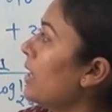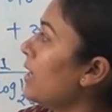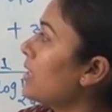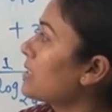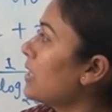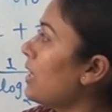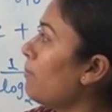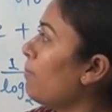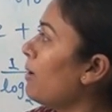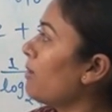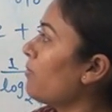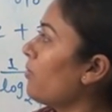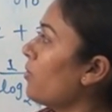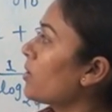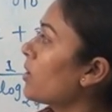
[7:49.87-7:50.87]

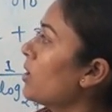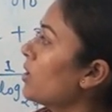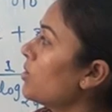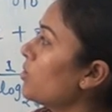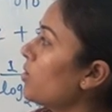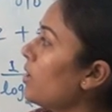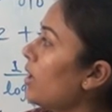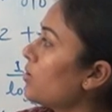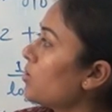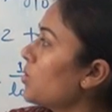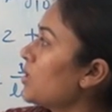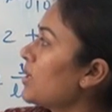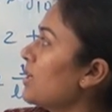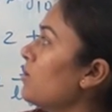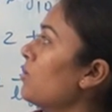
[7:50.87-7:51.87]
Example 4, you have
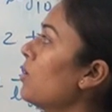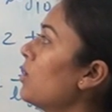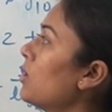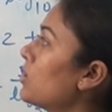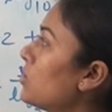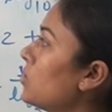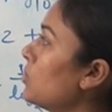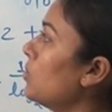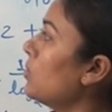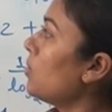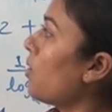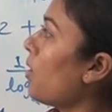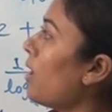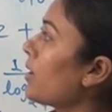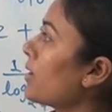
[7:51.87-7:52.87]
to give 2
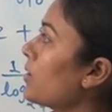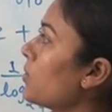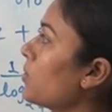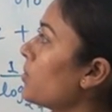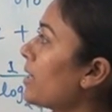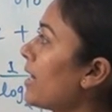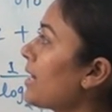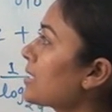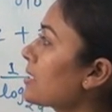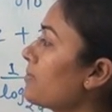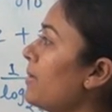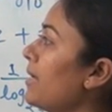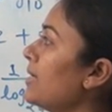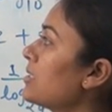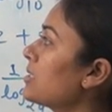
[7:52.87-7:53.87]
log root x
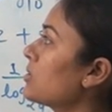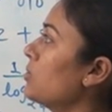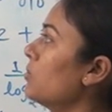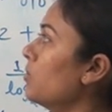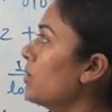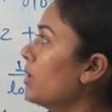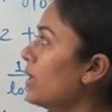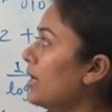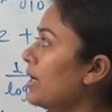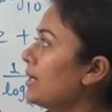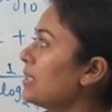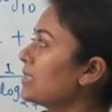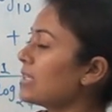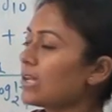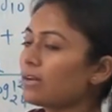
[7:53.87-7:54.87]
base 2,
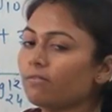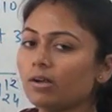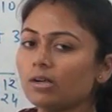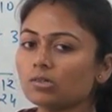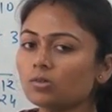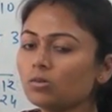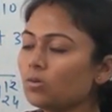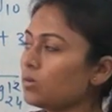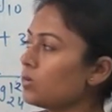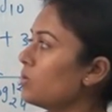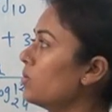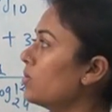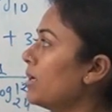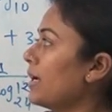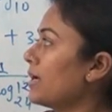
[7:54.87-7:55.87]
it is equal to
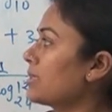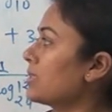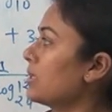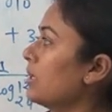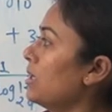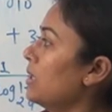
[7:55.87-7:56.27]
root x.